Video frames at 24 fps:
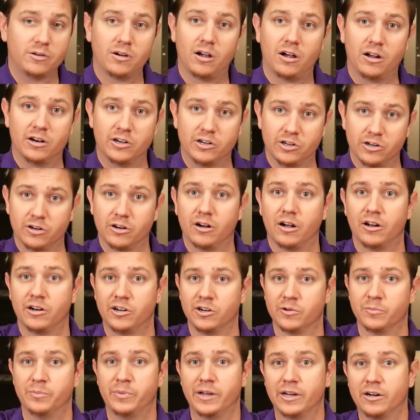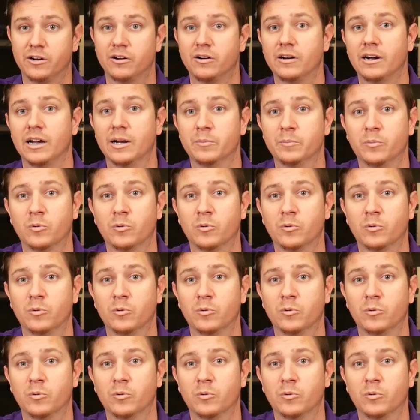on your bigger and